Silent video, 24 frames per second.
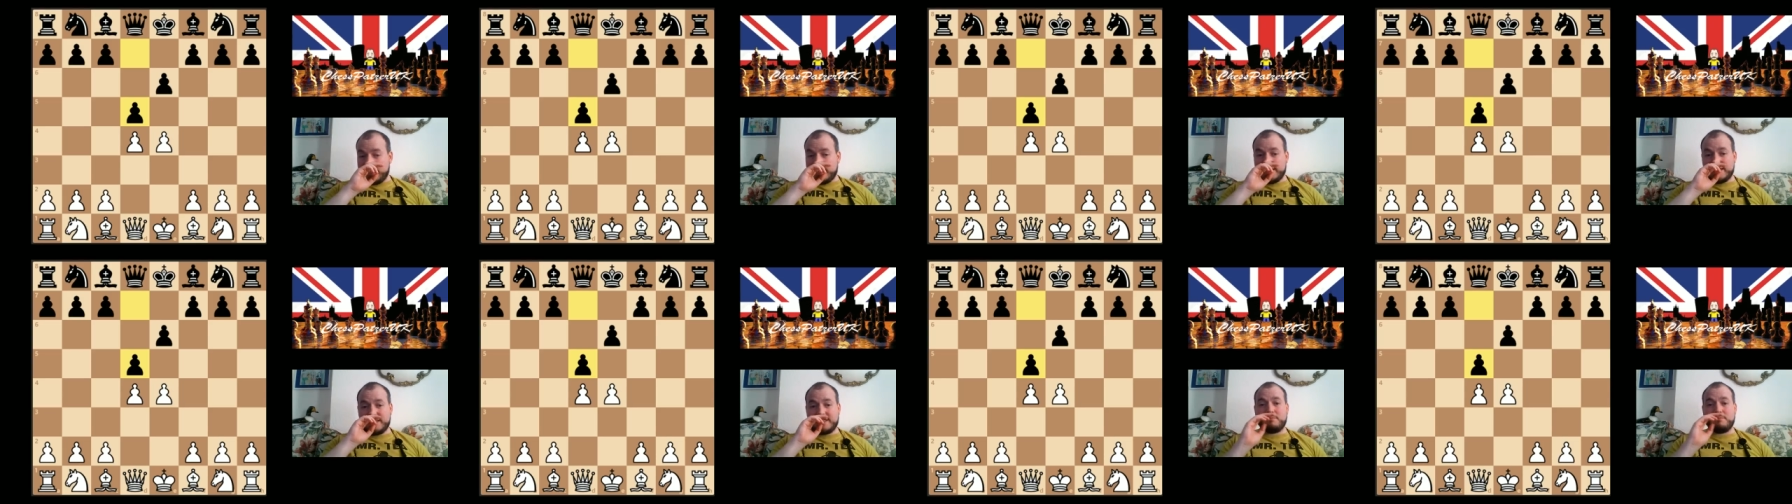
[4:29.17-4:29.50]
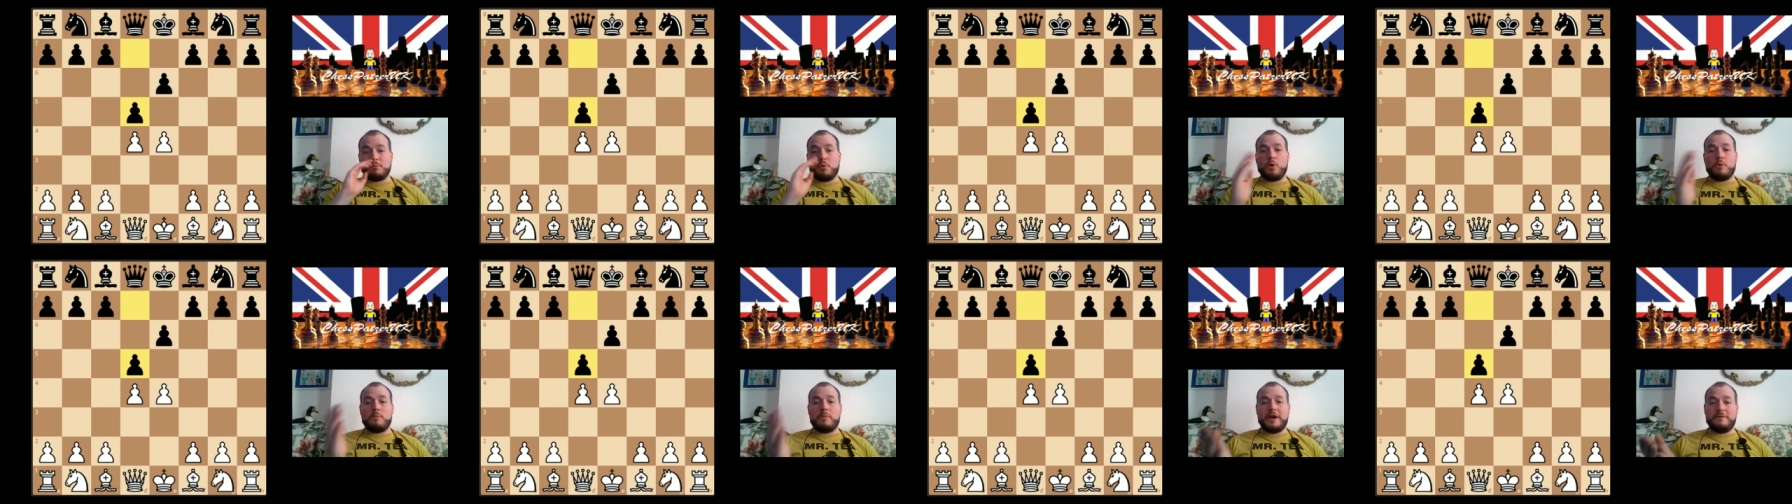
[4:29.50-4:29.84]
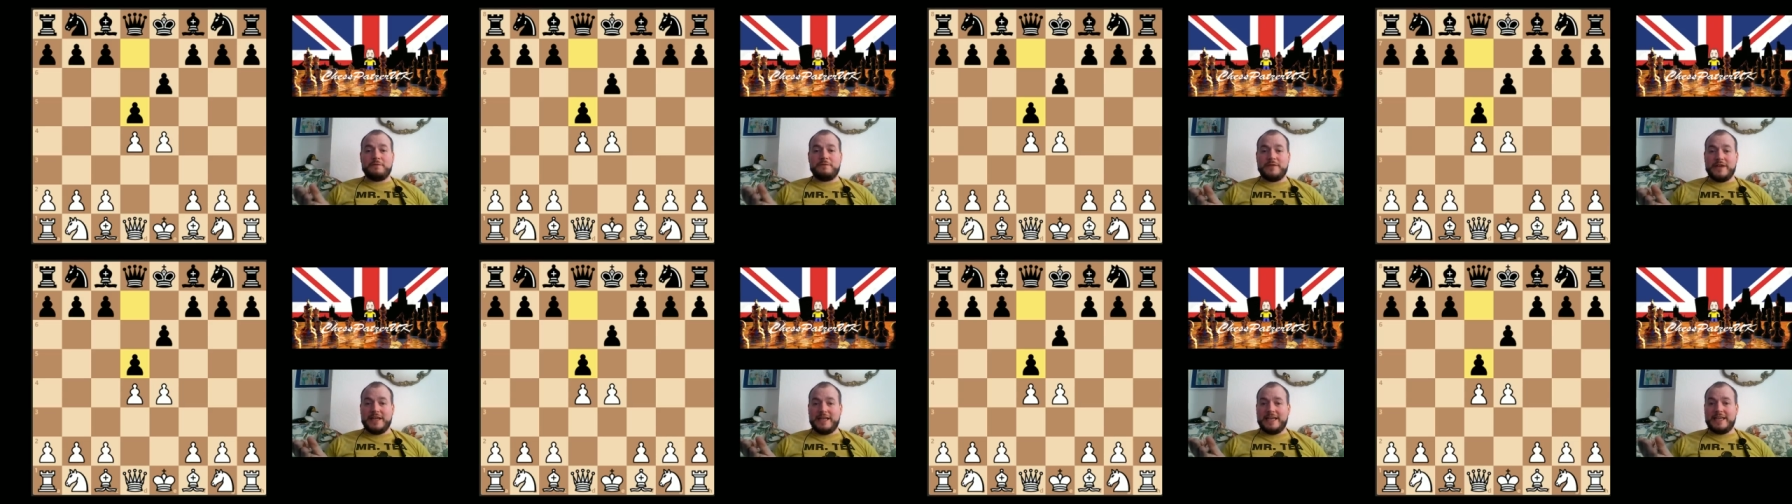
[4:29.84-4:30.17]
This is more my
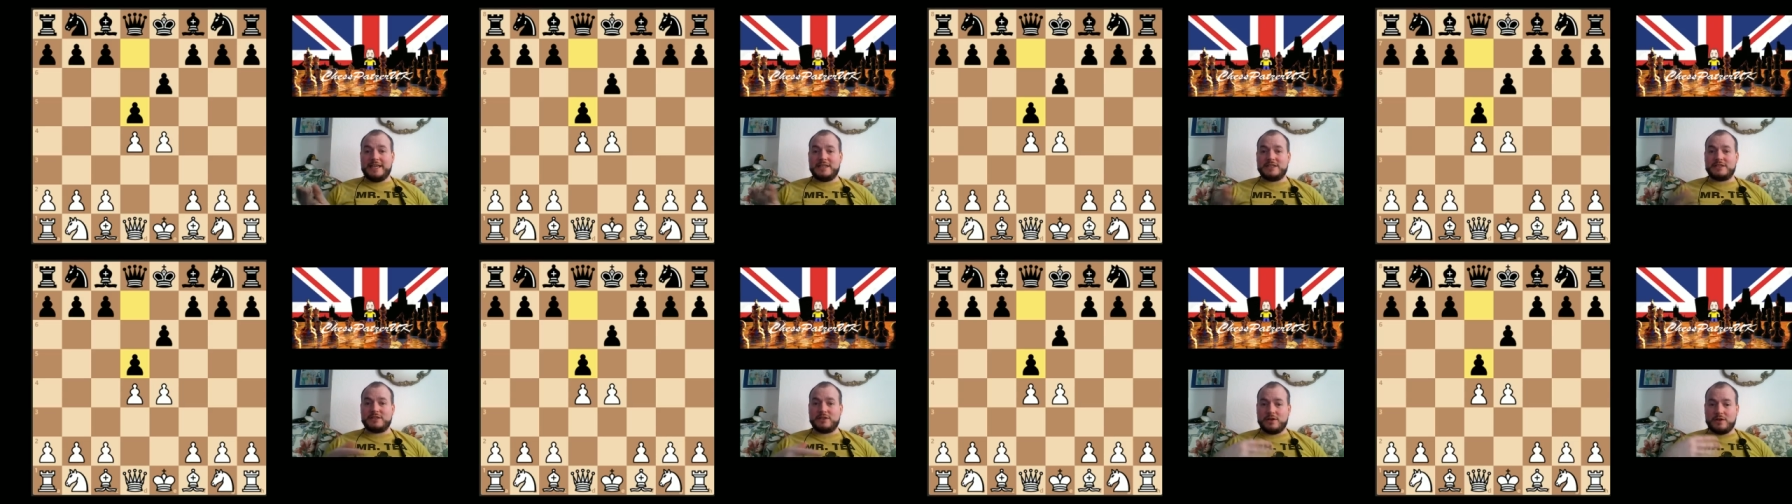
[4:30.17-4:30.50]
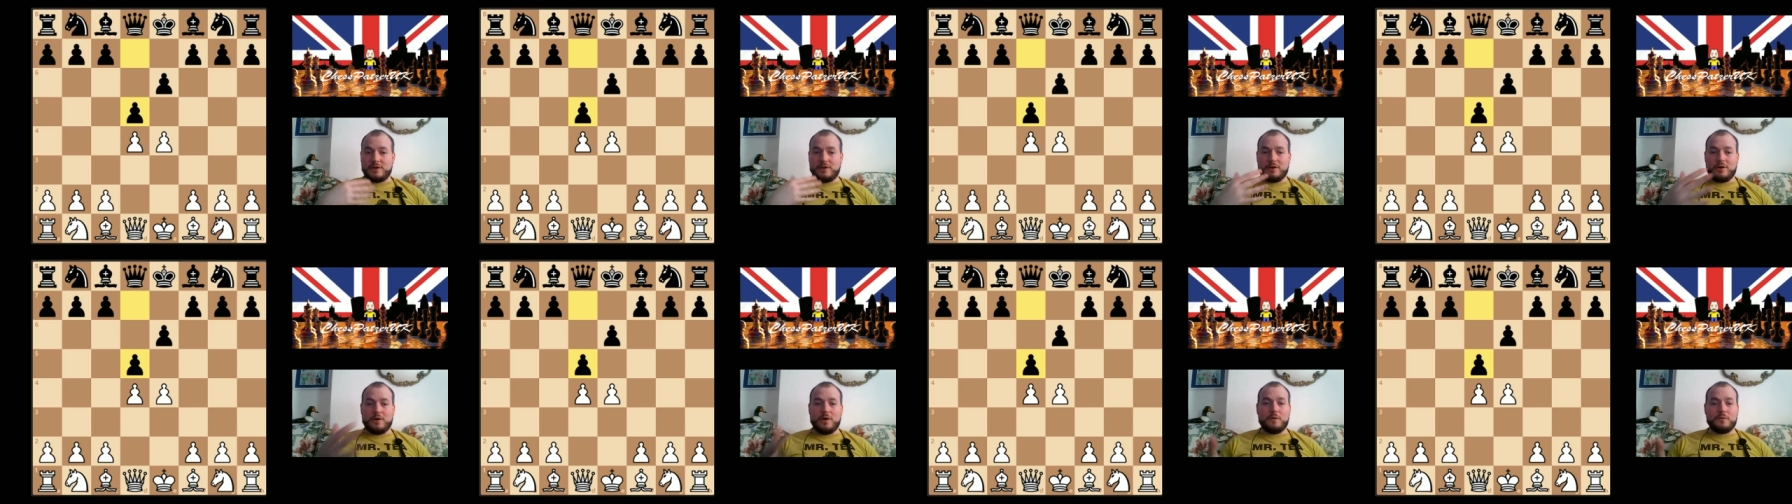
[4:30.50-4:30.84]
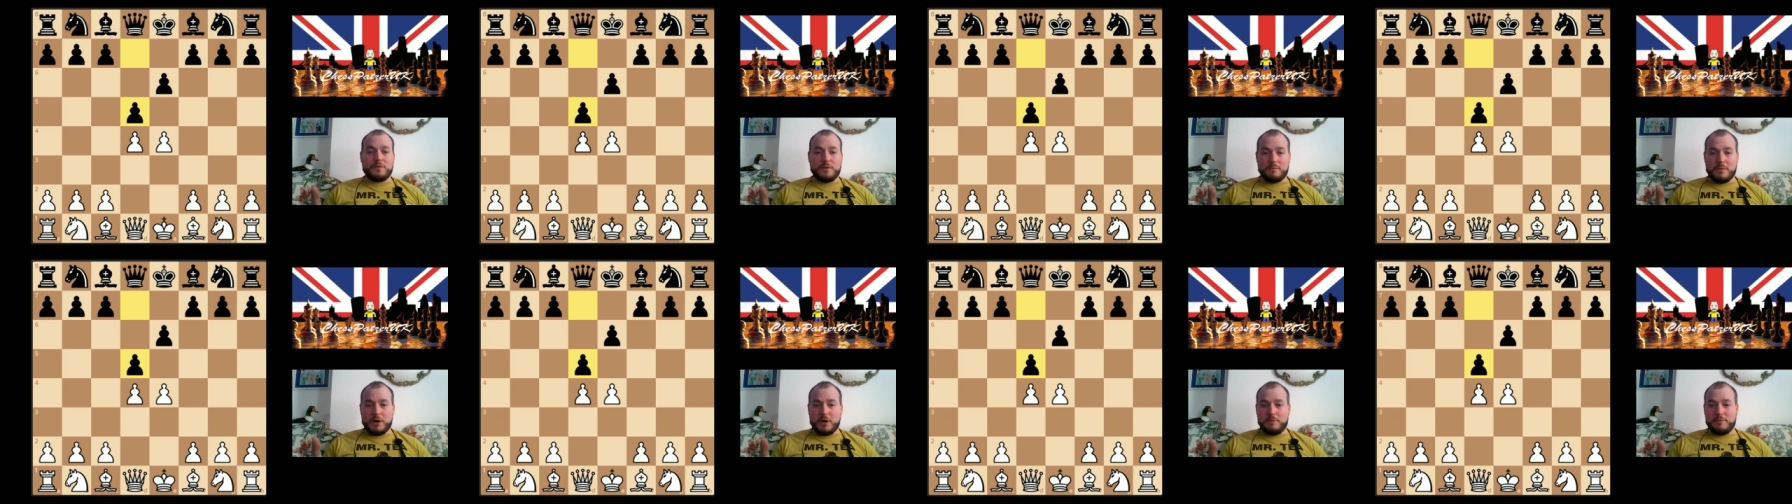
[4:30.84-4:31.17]
feelings of
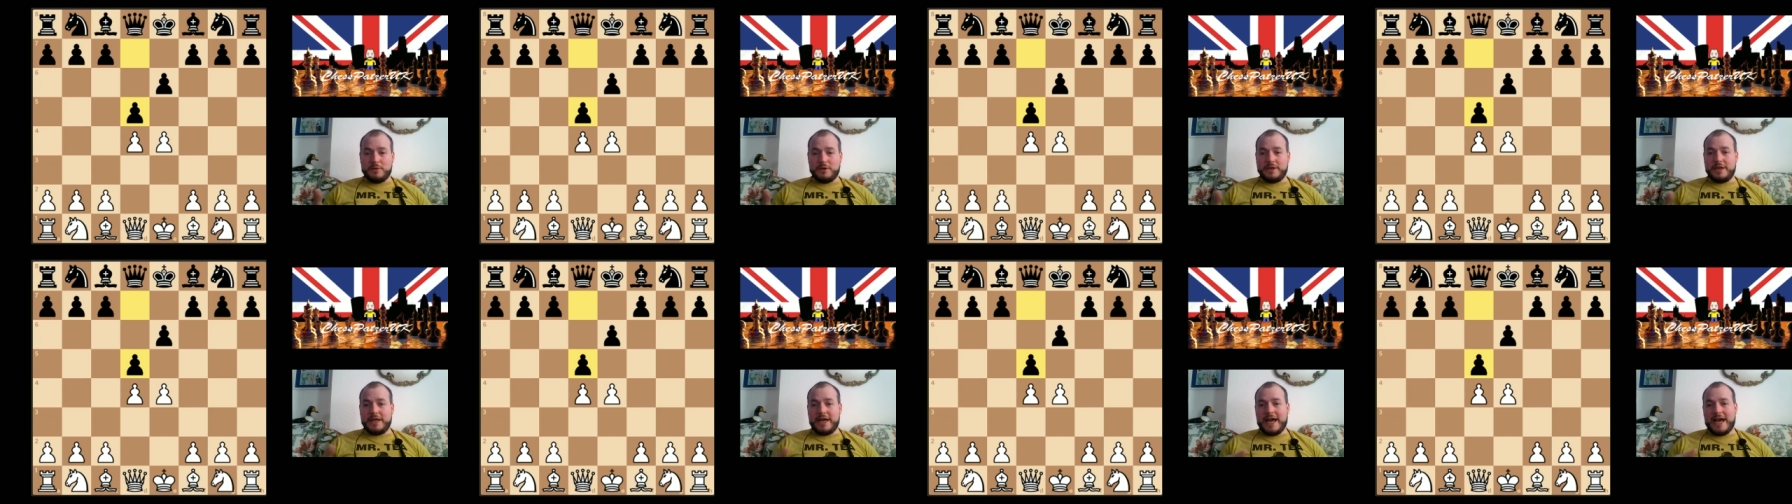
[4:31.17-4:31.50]
the moment,